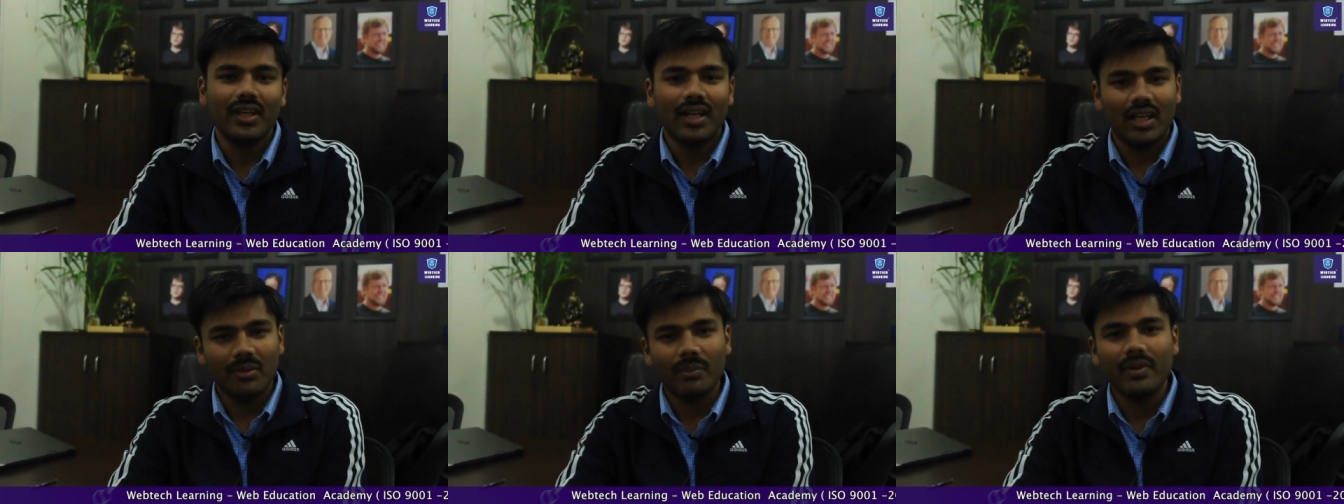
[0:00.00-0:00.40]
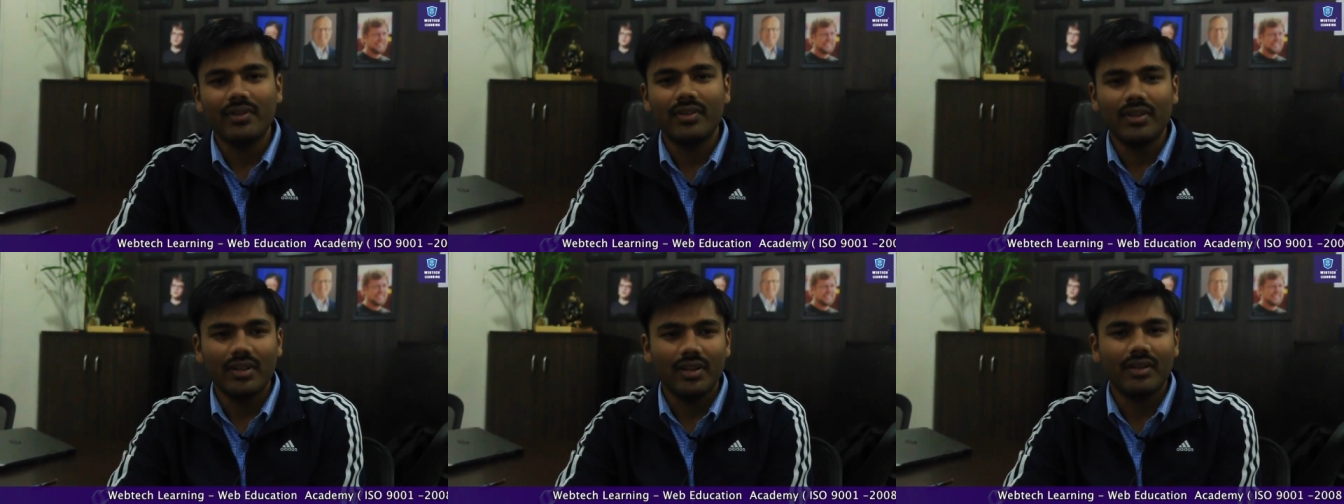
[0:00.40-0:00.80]
I
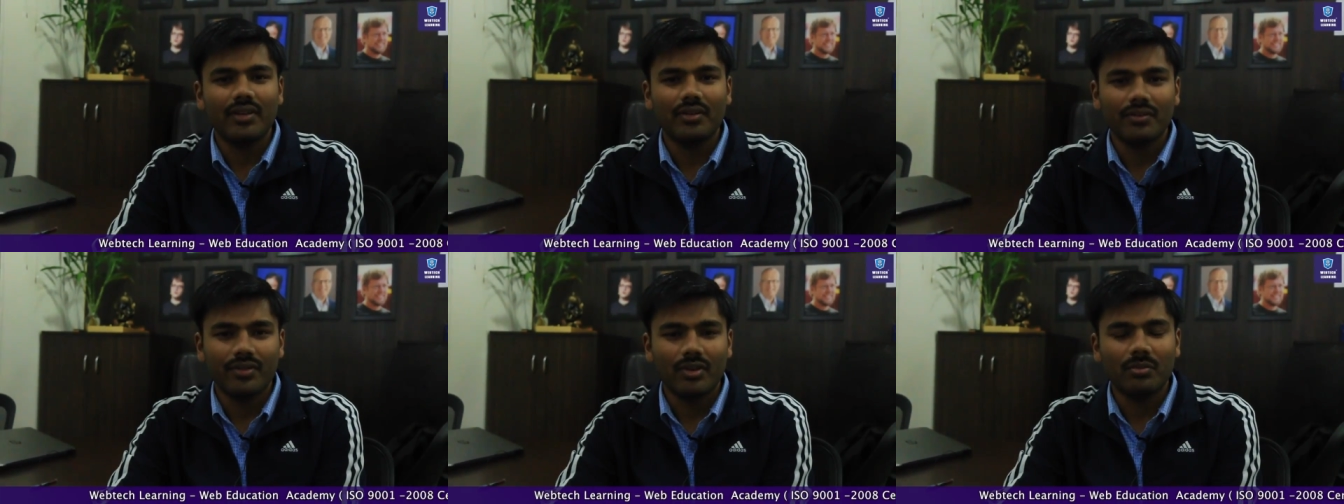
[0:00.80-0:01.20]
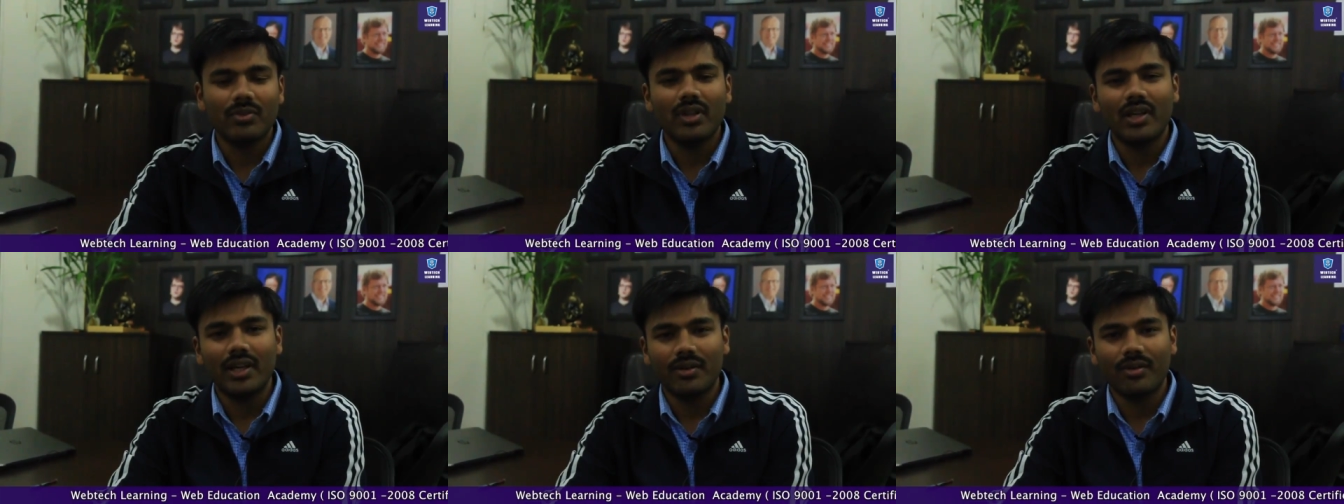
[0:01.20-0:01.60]
basically come from the
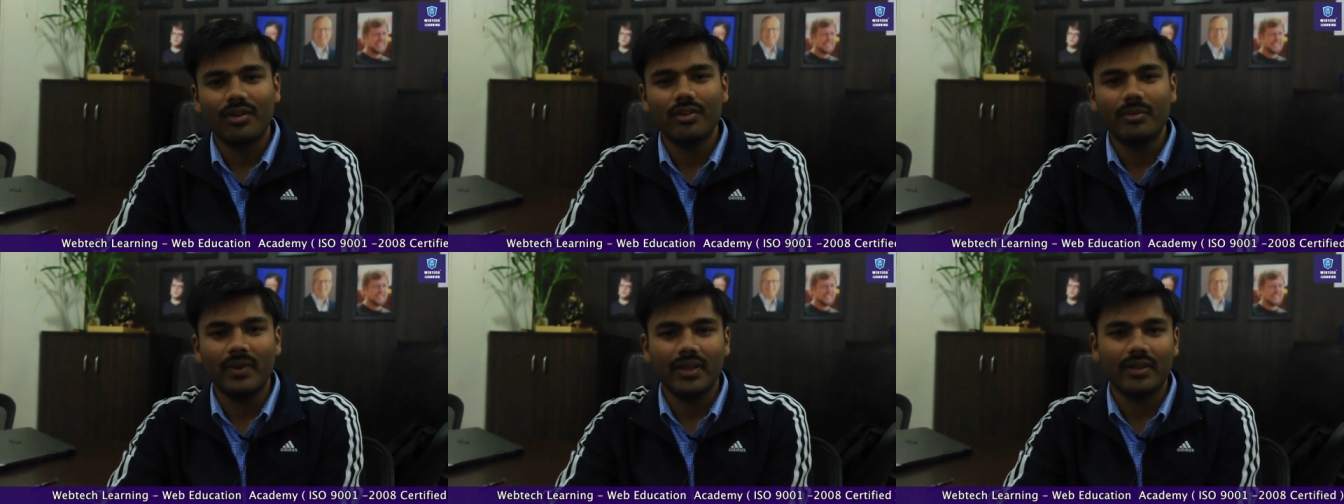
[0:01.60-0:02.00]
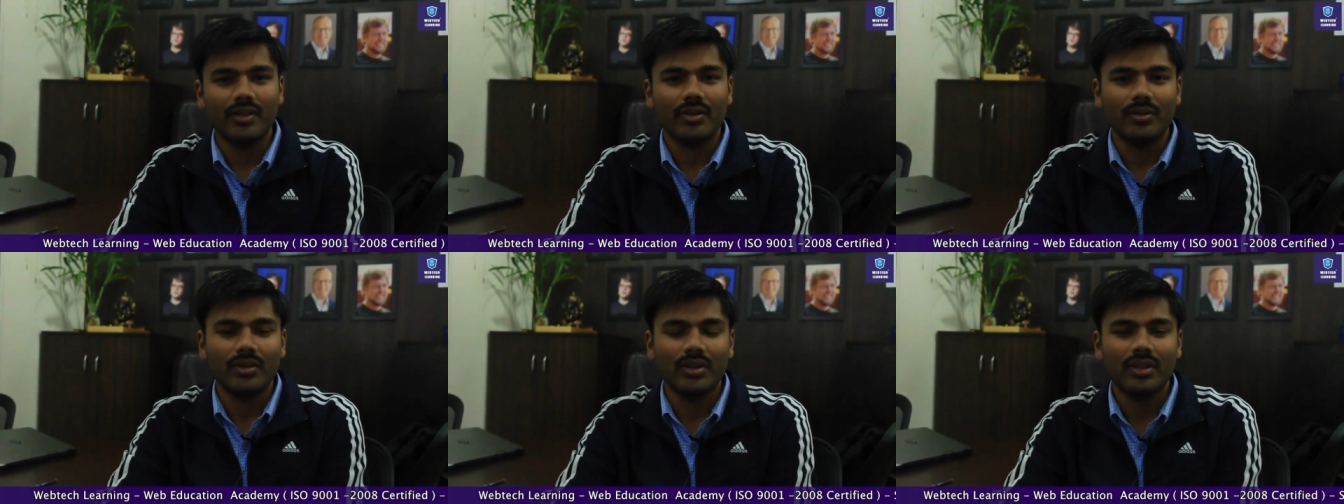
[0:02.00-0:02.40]
electronics
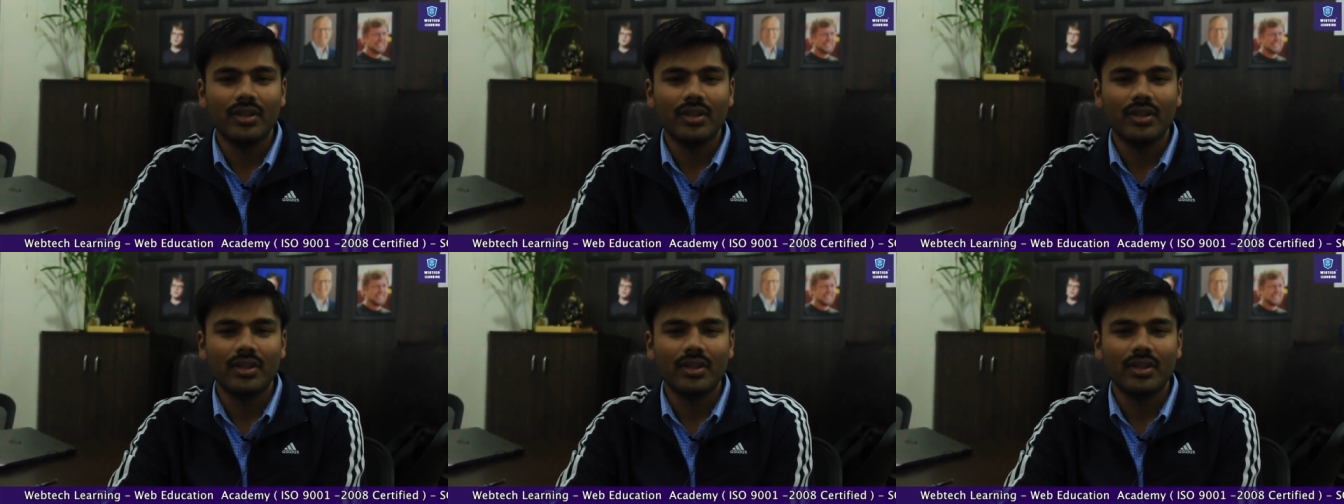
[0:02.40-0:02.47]
background.